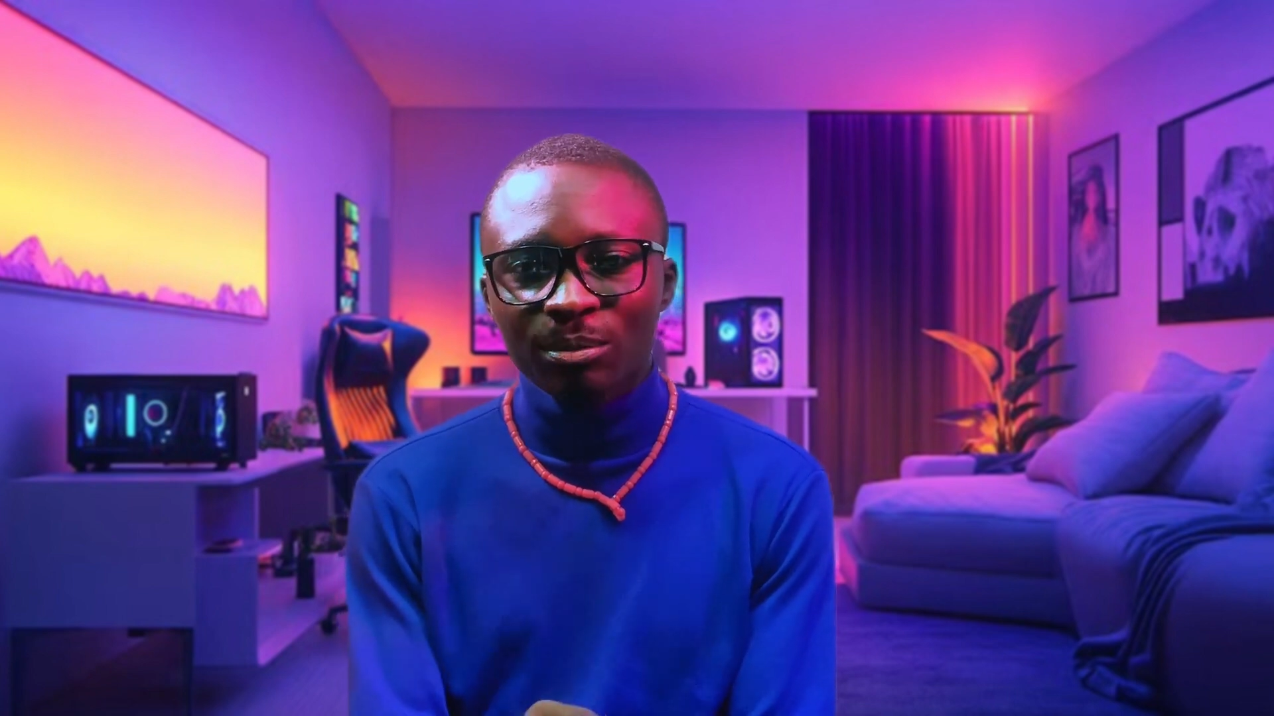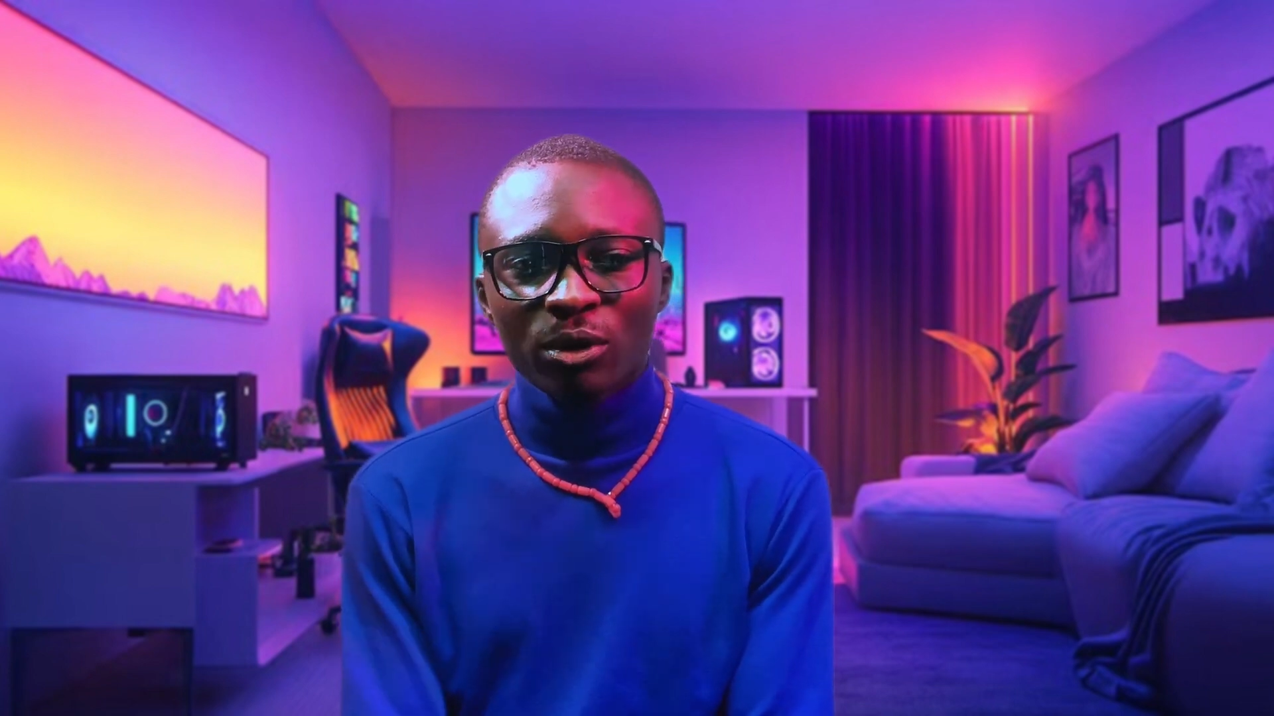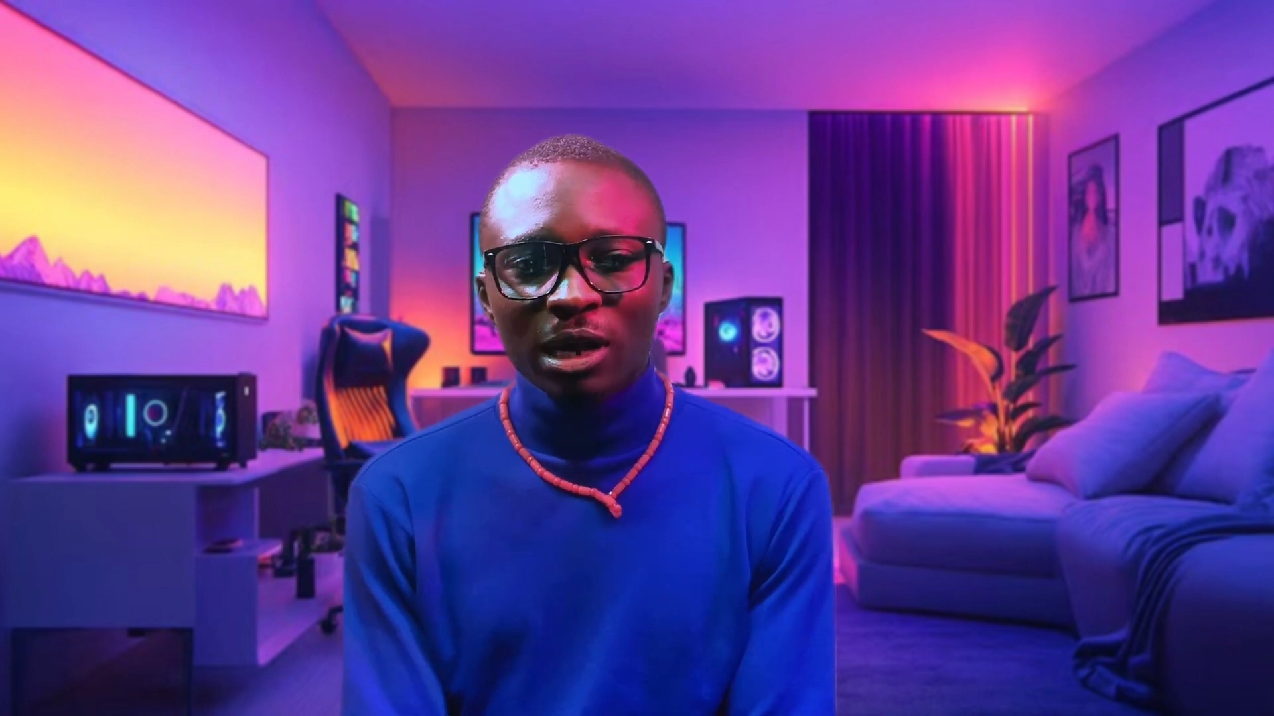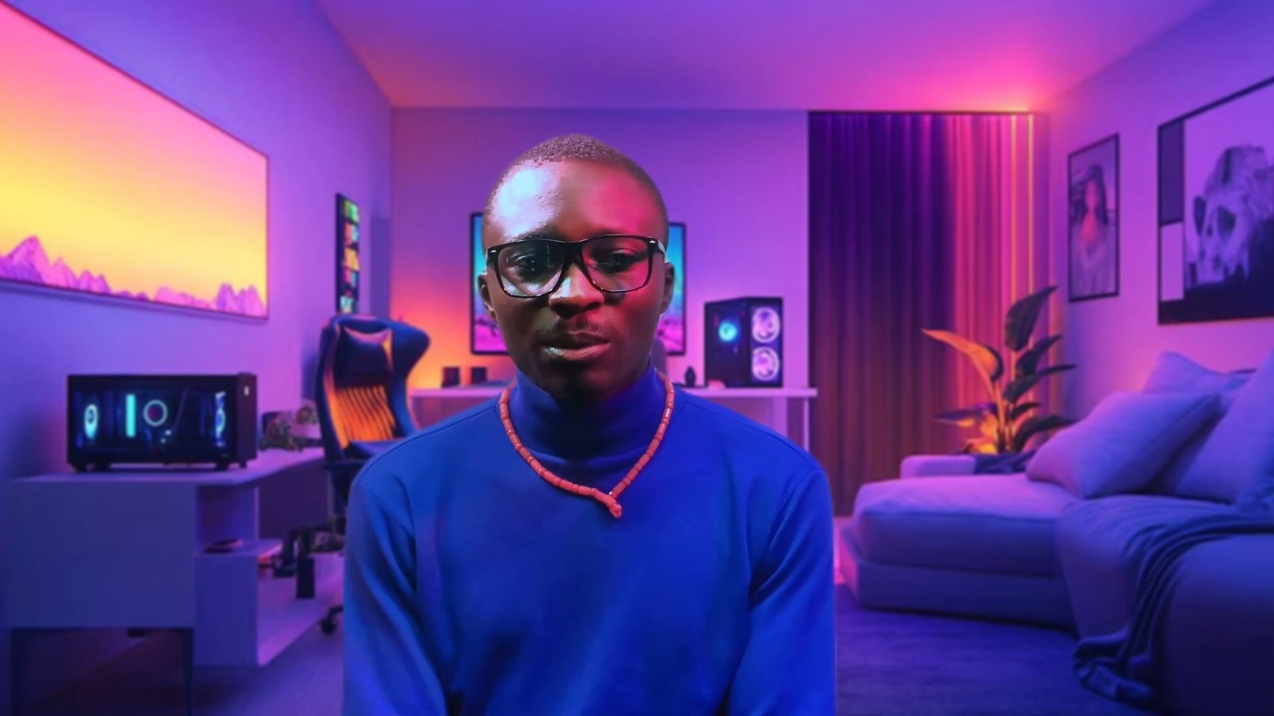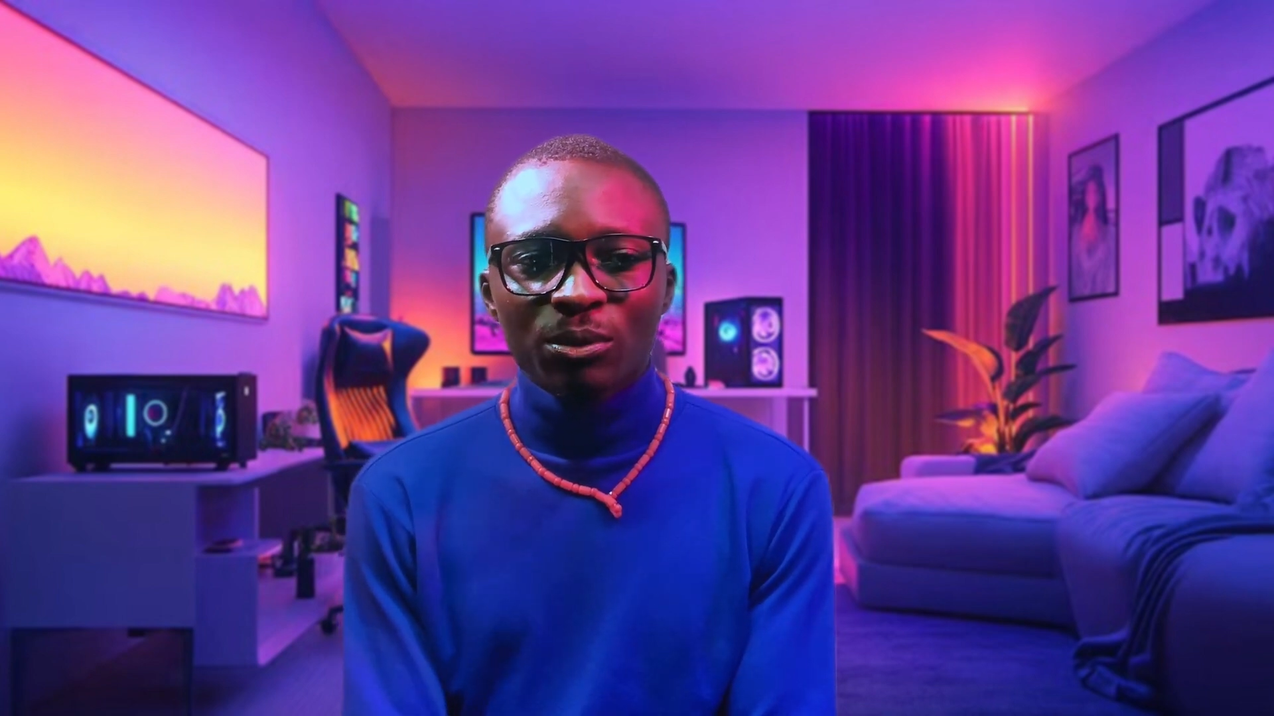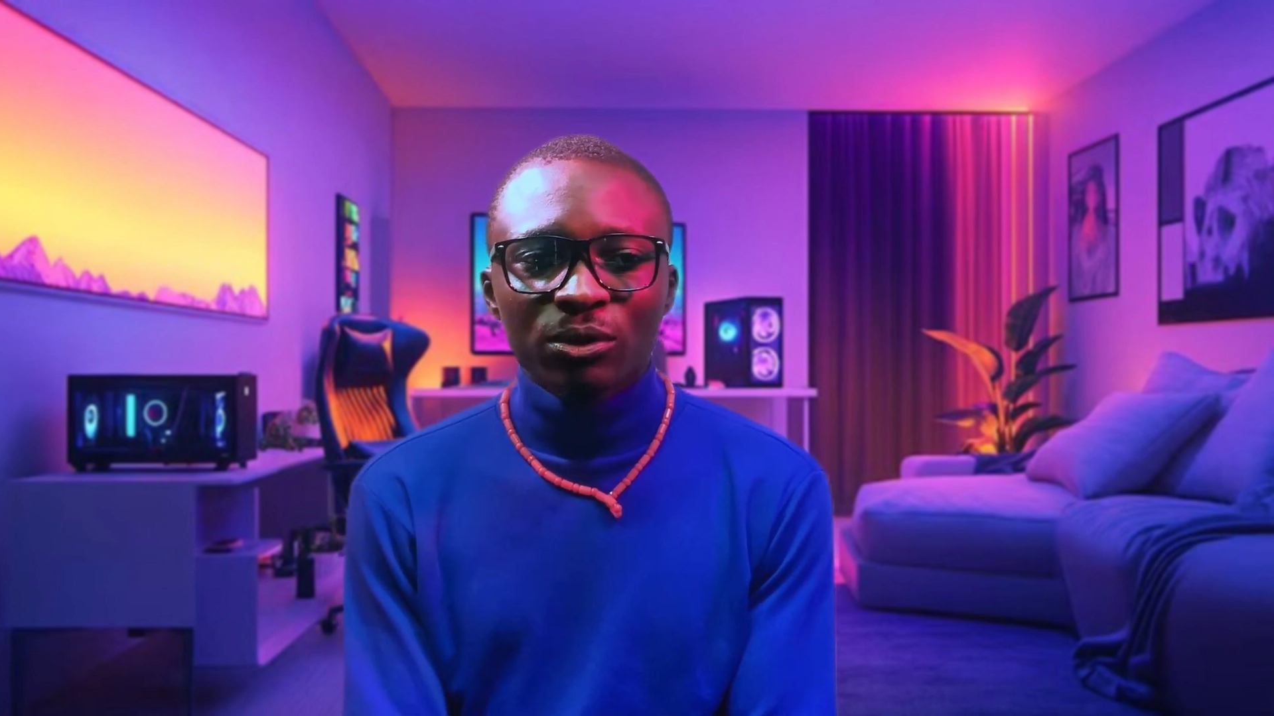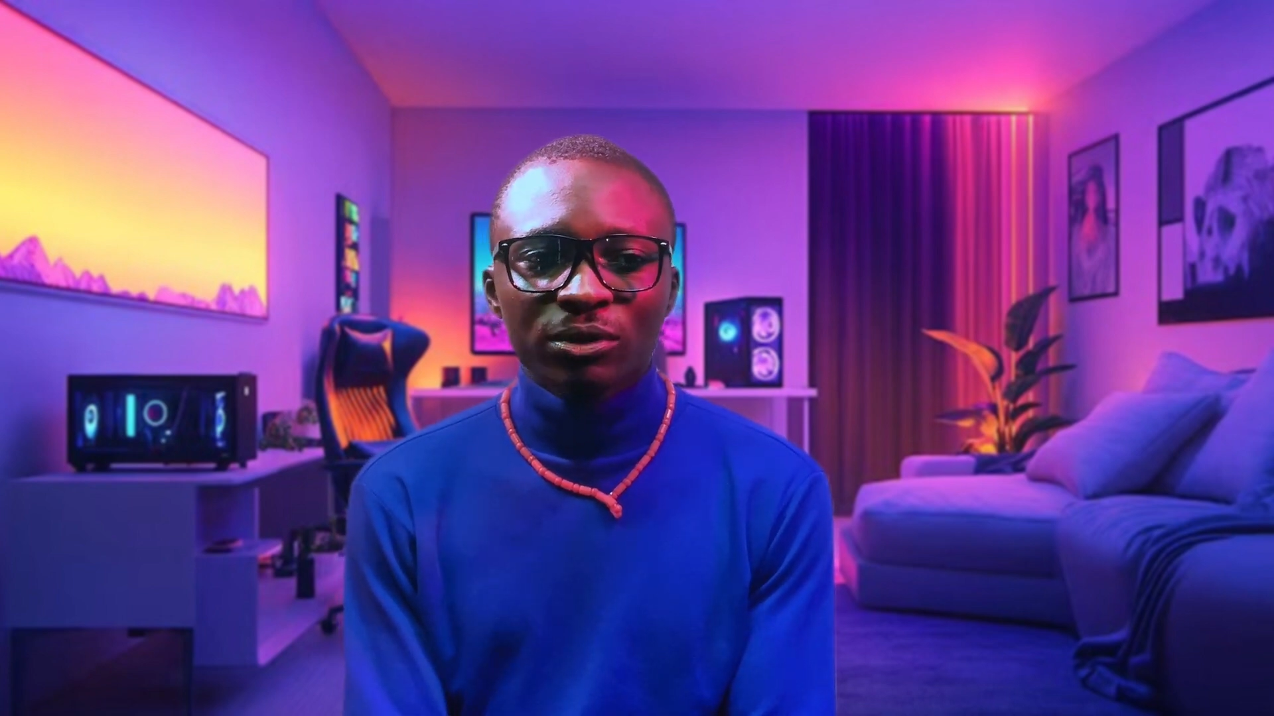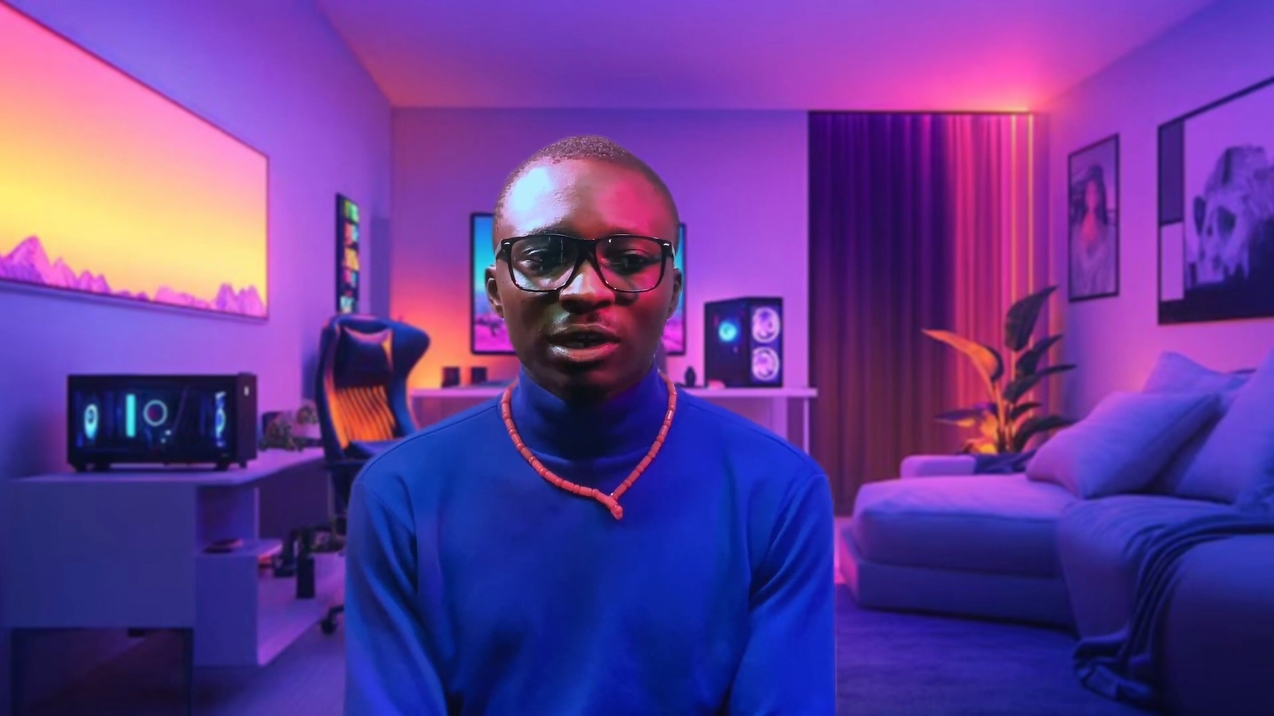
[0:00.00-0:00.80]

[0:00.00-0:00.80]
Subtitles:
But CapCut,